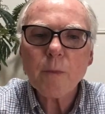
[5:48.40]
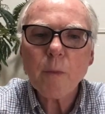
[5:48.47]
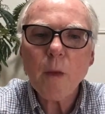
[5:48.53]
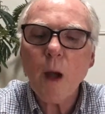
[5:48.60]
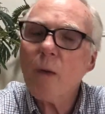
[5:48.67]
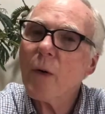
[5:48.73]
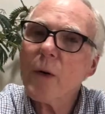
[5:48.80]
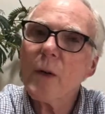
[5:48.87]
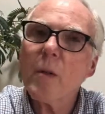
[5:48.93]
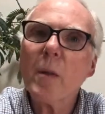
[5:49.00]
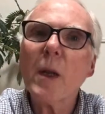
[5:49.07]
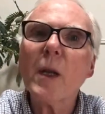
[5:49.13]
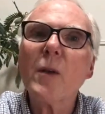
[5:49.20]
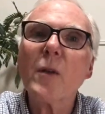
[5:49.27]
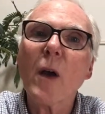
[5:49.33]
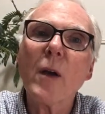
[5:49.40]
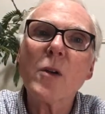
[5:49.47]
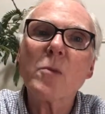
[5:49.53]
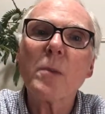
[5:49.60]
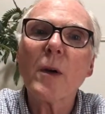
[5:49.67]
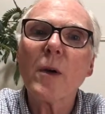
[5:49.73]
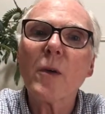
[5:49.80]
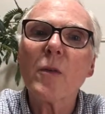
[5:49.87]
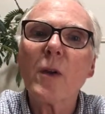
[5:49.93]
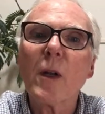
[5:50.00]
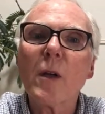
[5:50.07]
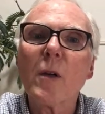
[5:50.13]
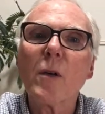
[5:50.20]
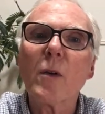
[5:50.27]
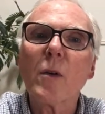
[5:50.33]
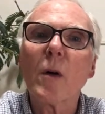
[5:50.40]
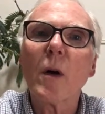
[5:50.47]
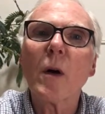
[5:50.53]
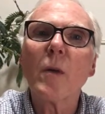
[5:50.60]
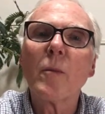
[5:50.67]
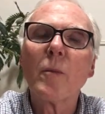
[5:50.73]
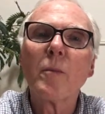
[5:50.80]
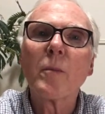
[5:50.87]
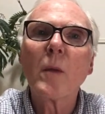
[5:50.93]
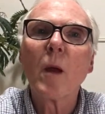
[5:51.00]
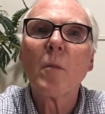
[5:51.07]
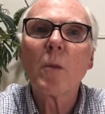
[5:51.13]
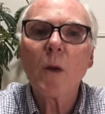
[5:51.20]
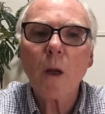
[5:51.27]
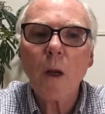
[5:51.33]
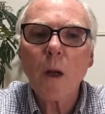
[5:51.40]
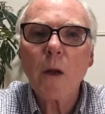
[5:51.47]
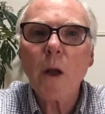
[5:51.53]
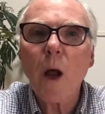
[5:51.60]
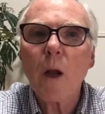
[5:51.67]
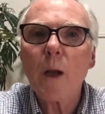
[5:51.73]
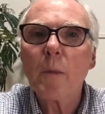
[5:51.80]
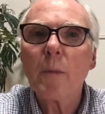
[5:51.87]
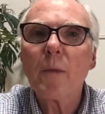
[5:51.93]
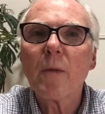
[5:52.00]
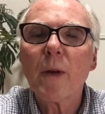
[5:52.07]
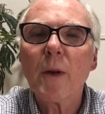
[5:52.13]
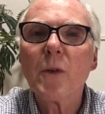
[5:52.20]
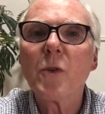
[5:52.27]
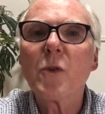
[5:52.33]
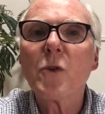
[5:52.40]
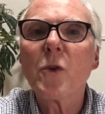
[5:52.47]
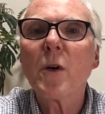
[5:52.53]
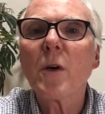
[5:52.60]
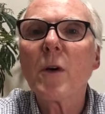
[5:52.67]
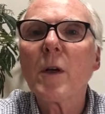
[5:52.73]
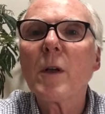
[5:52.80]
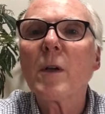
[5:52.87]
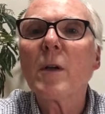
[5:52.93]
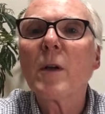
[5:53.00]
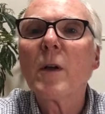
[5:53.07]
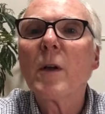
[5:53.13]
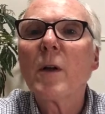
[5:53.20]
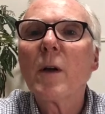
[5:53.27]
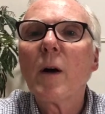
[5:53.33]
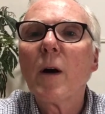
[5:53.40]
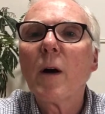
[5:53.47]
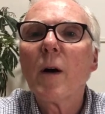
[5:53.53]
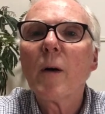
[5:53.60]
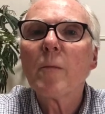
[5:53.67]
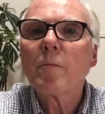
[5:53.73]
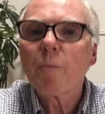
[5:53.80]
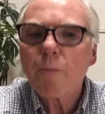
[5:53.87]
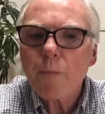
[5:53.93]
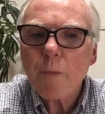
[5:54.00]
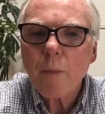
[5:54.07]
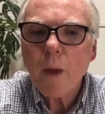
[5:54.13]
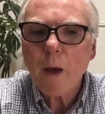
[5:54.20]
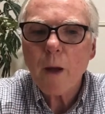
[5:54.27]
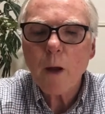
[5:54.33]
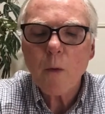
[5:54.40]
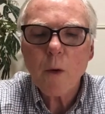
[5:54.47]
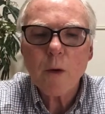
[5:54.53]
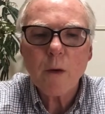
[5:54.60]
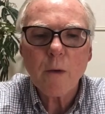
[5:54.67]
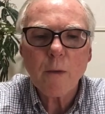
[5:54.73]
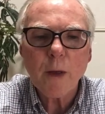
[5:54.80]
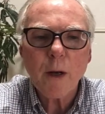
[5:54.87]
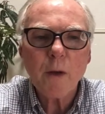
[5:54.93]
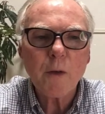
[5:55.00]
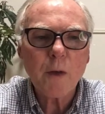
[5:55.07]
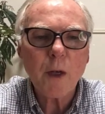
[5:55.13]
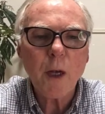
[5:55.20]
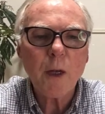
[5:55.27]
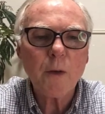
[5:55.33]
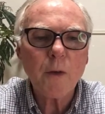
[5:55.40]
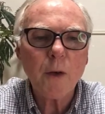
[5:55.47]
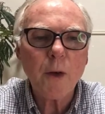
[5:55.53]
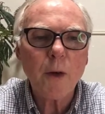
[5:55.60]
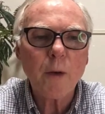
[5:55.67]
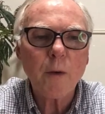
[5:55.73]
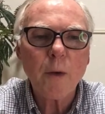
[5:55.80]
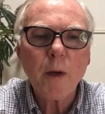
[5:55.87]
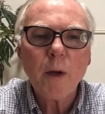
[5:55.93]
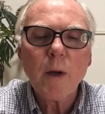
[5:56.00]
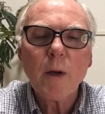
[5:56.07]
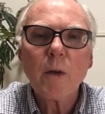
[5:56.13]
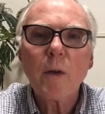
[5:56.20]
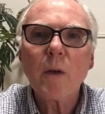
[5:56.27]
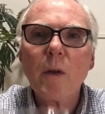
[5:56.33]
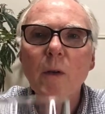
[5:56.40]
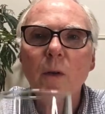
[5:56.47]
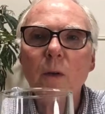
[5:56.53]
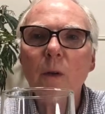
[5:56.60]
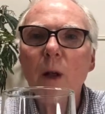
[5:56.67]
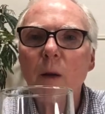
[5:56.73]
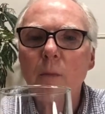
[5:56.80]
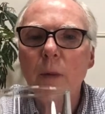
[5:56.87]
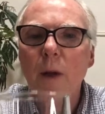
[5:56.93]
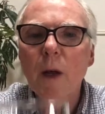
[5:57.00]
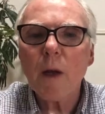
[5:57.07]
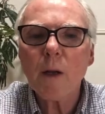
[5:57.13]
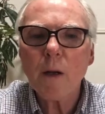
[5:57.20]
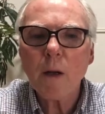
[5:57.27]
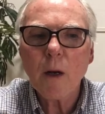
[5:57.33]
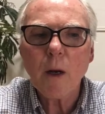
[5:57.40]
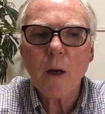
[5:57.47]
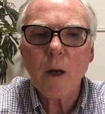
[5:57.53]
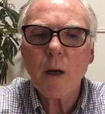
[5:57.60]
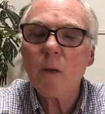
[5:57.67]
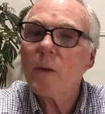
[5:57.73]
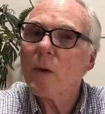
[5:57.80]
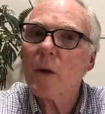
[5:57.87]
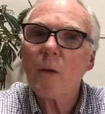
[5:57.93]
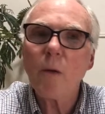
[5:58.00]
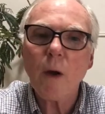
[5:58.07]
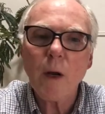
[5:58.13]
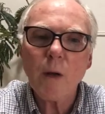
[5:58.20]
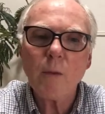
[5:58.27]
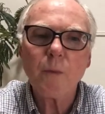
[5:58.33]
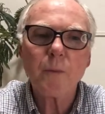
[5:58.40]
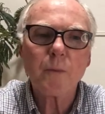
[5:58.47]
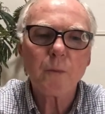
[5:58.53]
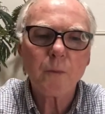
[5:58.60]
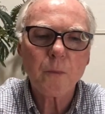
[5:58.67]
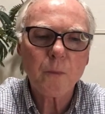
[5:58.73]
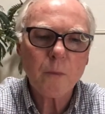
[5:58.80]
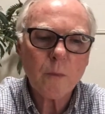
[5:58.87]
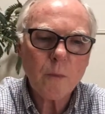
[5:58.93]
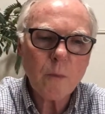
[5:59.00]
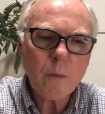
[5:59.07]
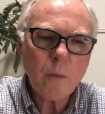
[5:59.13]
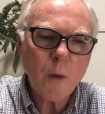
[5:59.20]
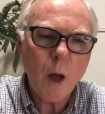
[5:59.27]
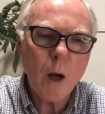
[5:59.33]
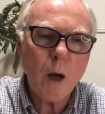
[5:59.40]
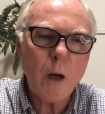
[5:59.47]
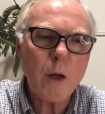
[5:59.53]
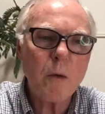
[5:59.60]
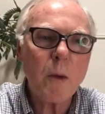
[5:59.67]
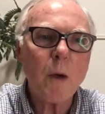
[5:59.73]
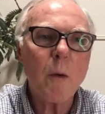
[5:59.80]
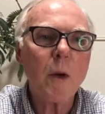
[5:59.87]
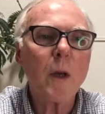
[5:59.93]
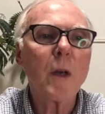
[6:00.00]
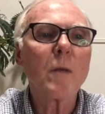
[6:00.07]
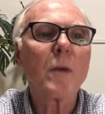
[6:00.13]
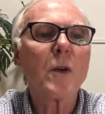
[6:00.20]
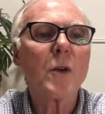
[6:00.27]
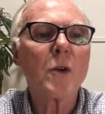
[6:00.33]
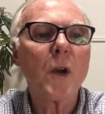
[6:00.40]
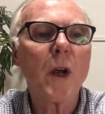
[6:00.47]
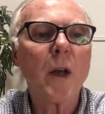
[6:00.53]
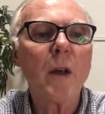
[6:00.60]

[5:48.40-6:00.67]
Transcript: I've heard that many Scottish beers tend to put a little dollop of extra sugar in, and I wonder if that is the case here. So this is not bad. It's not great. You may want to give it a try.